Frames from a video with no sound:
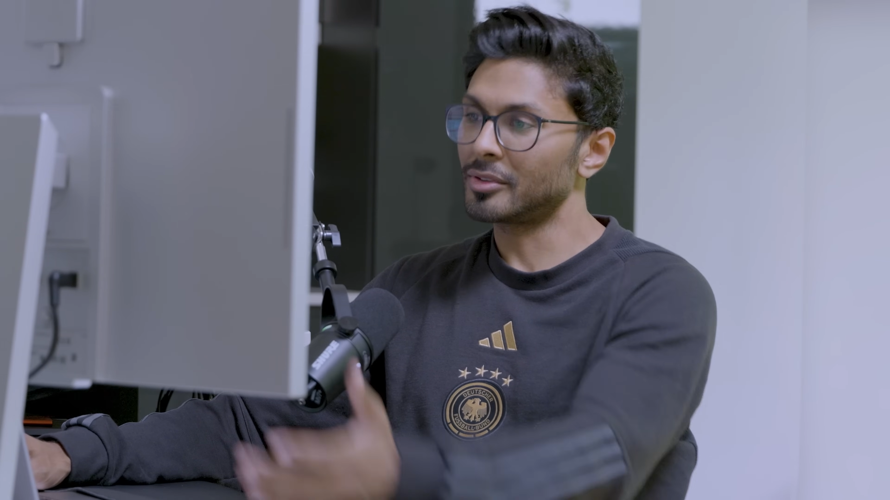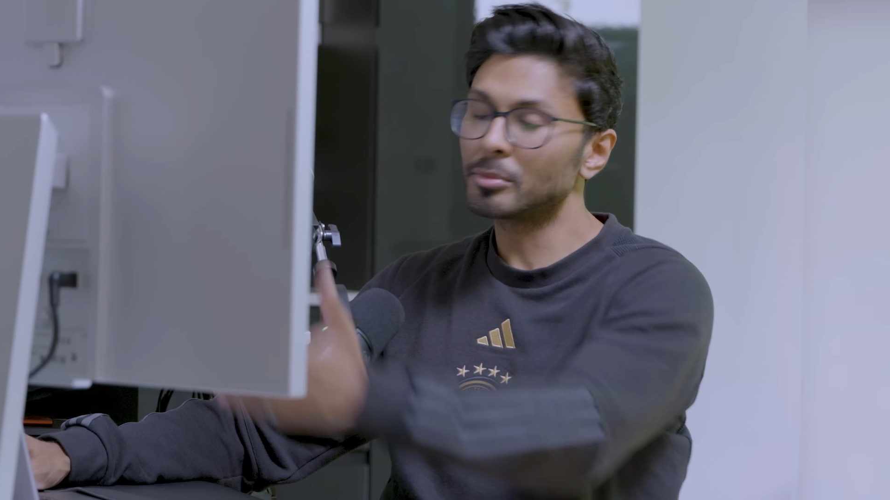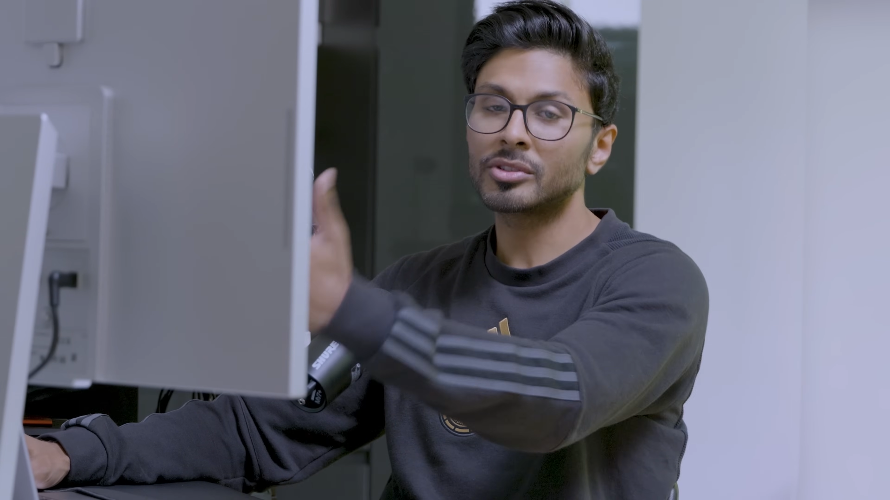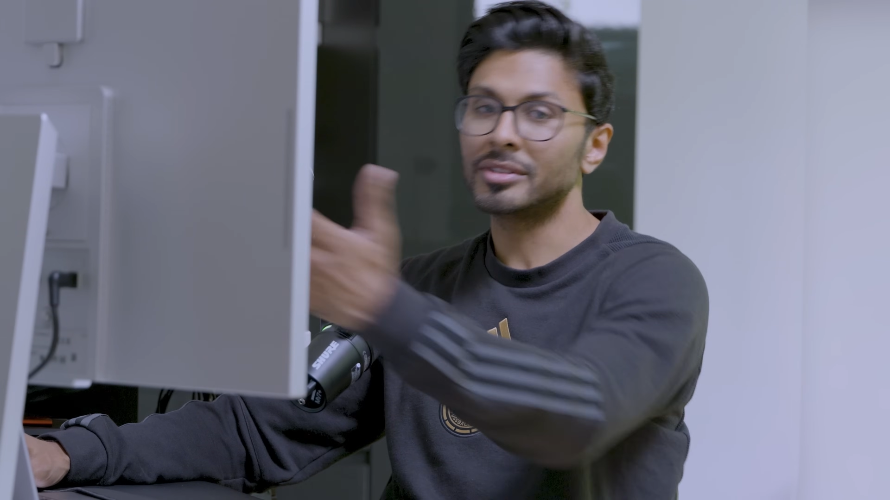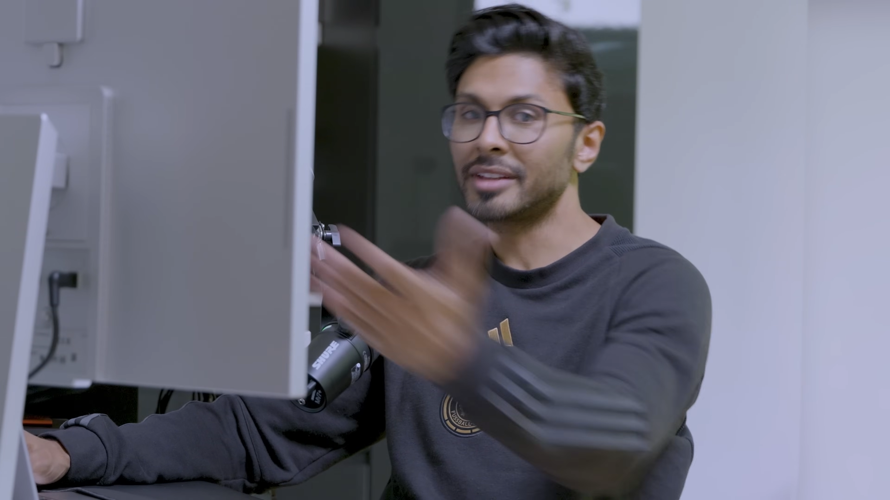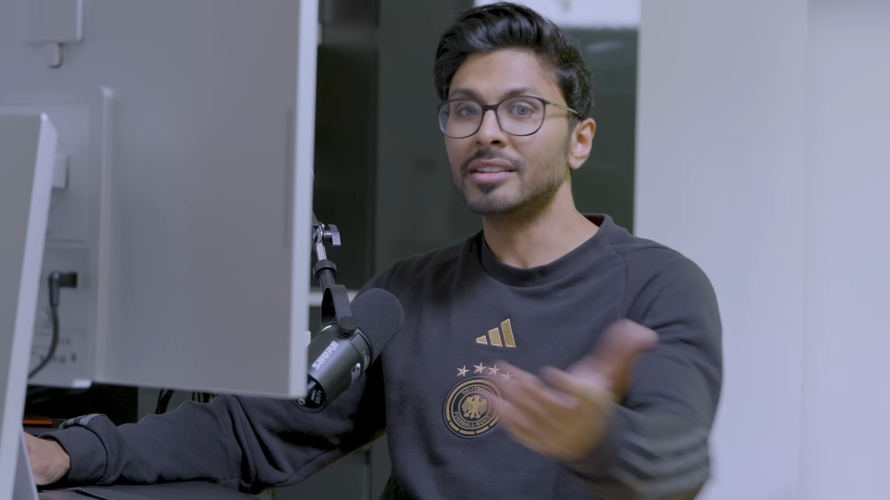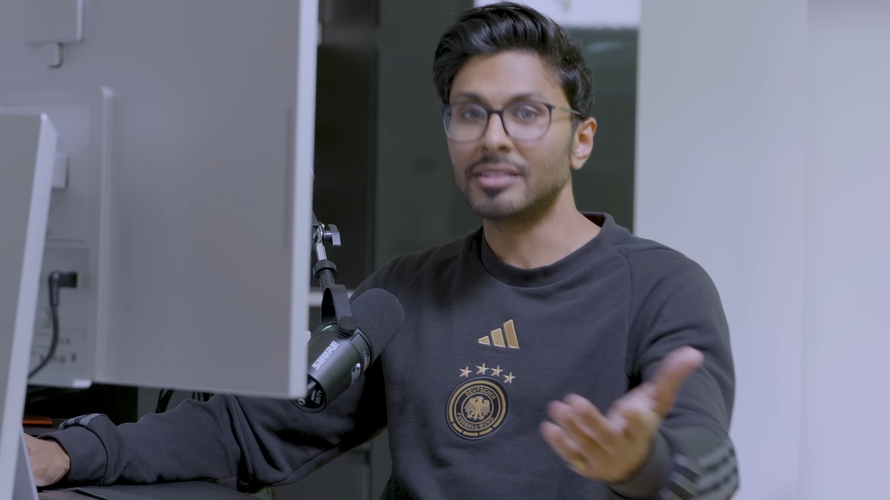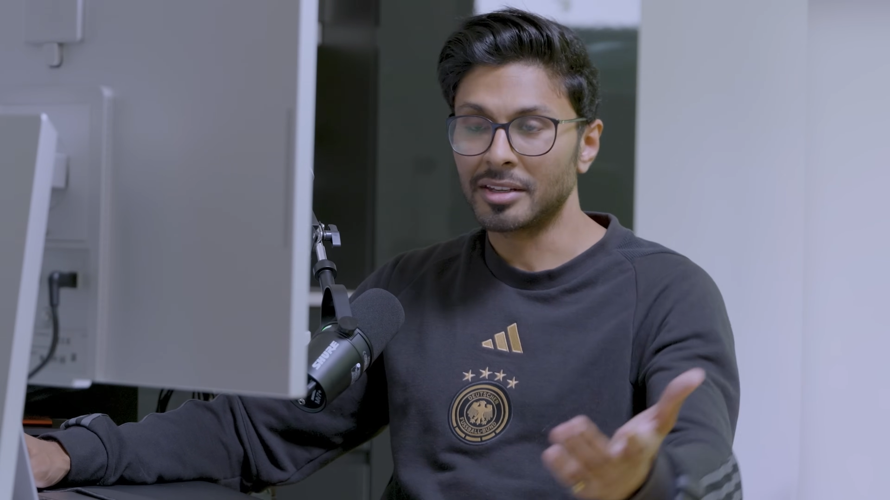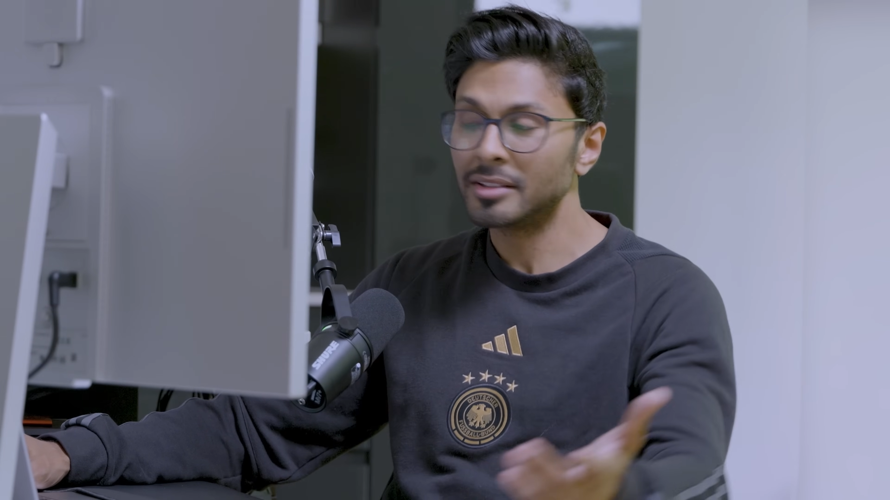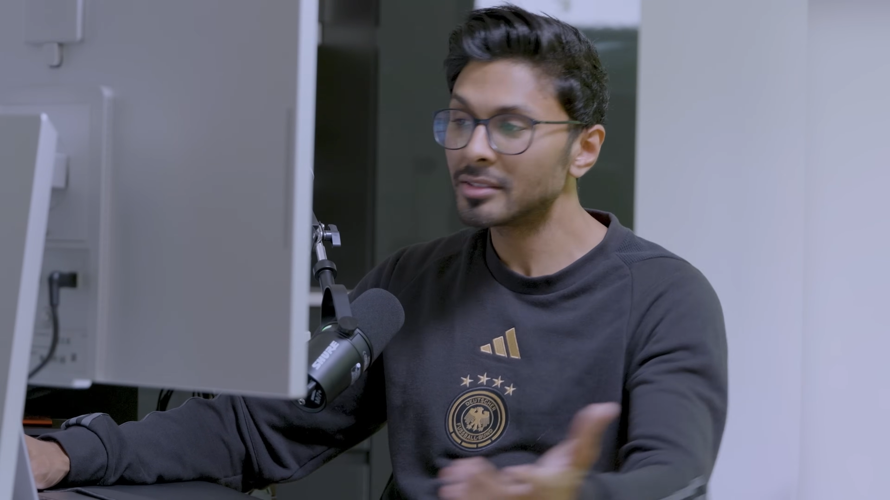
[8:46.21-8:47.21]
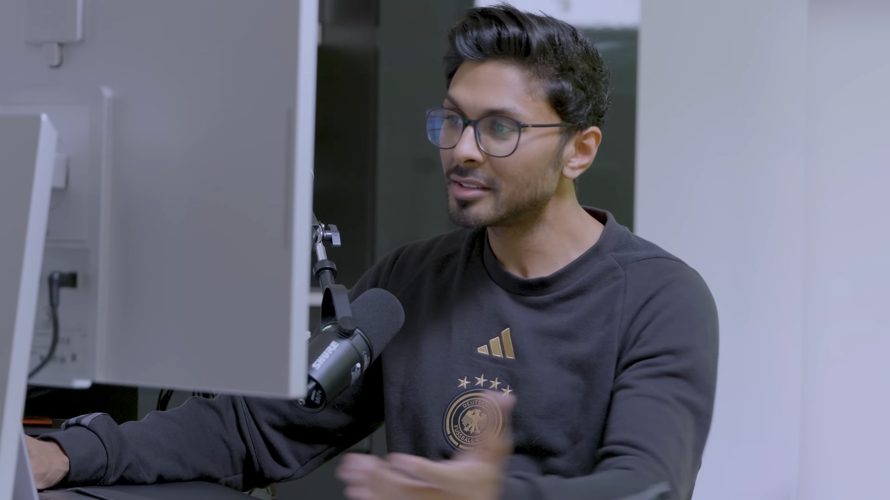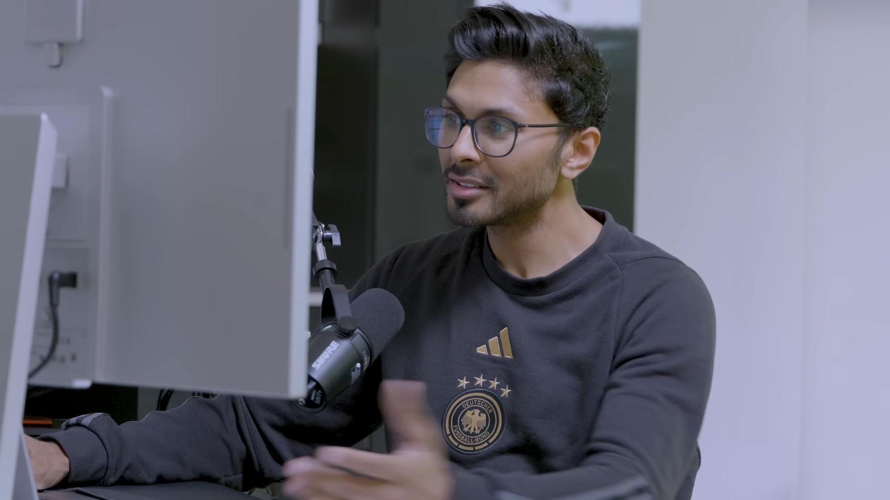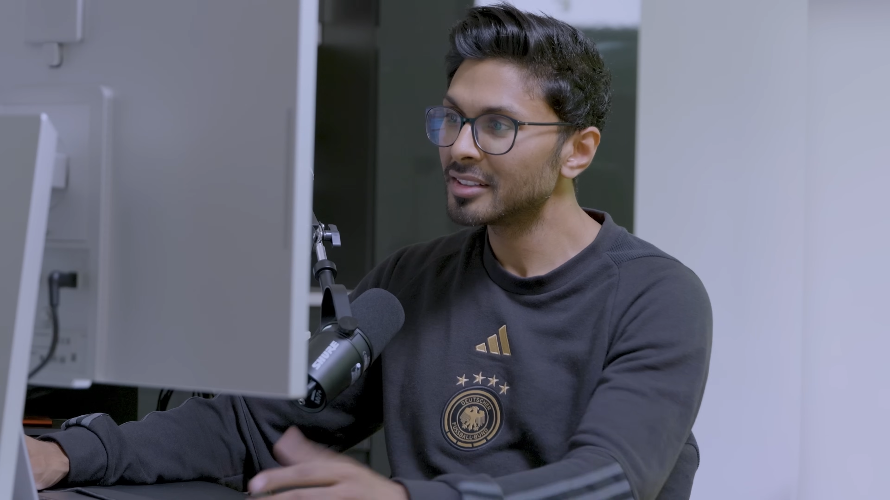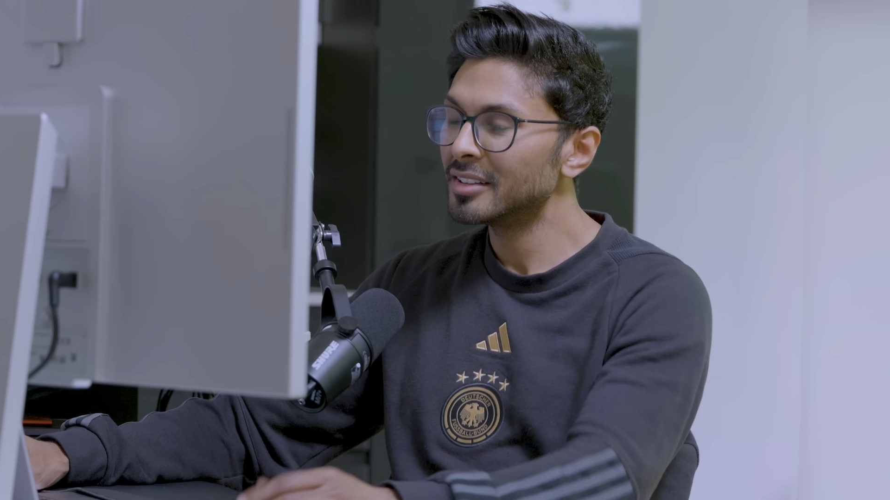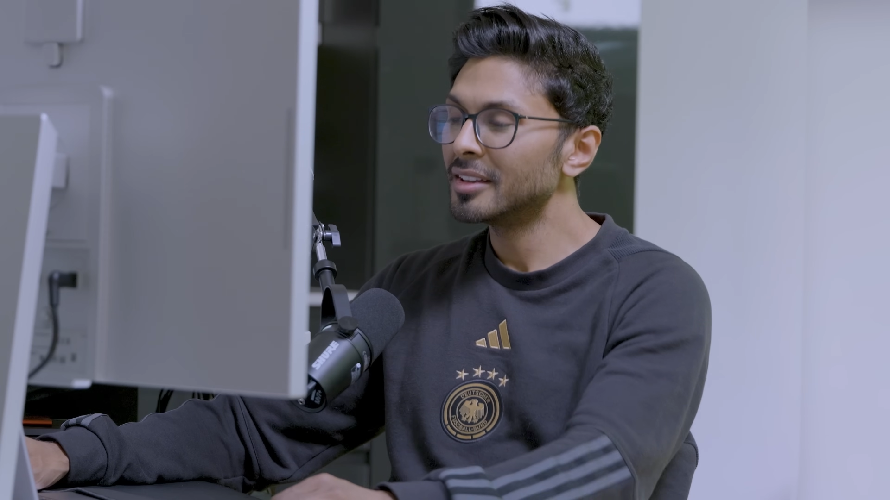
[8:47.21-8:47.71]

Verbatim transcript: if I'm not a dentist,